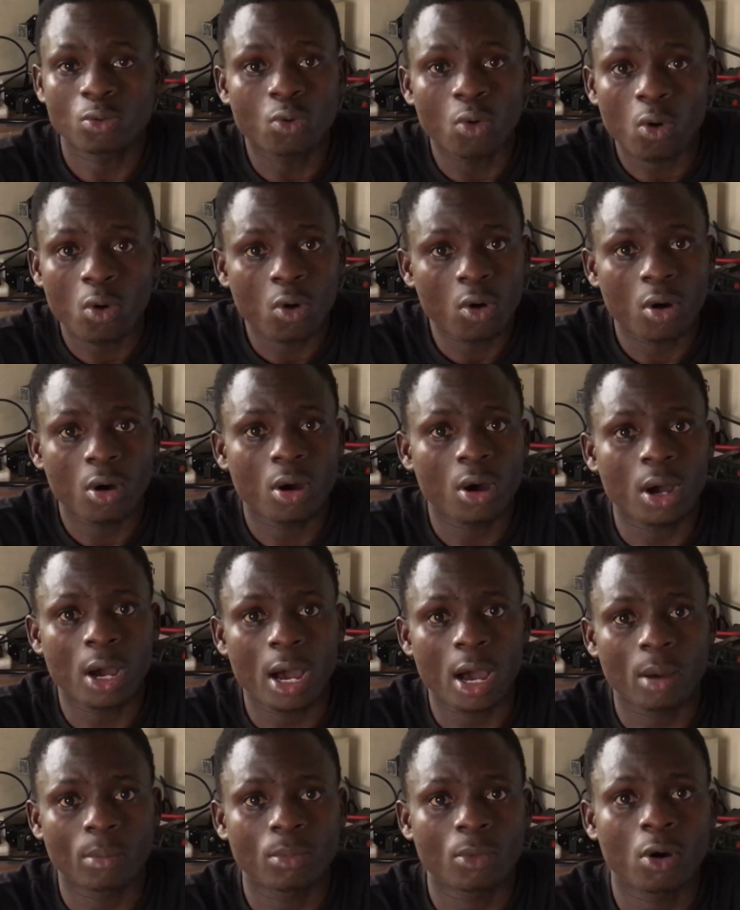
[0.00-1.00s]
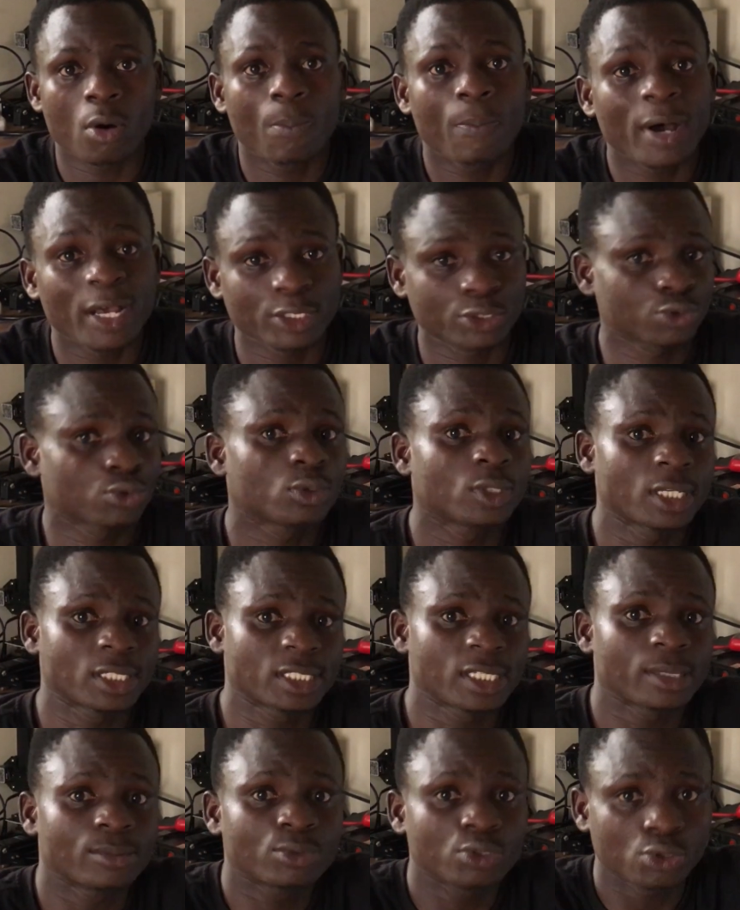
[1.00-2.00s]
go or pass through the
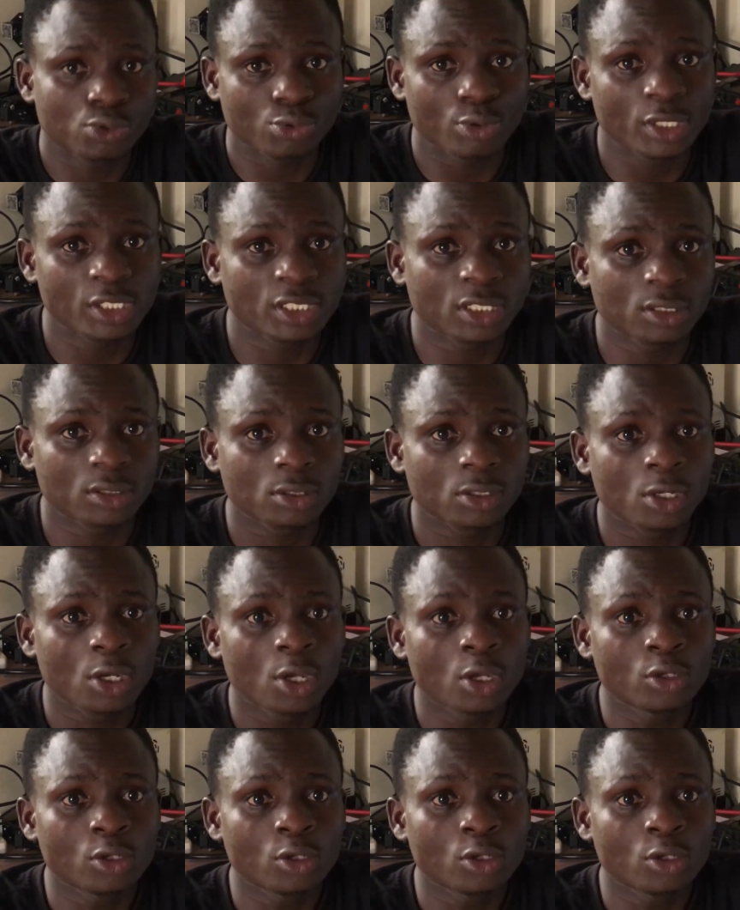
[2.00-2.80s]
same situation.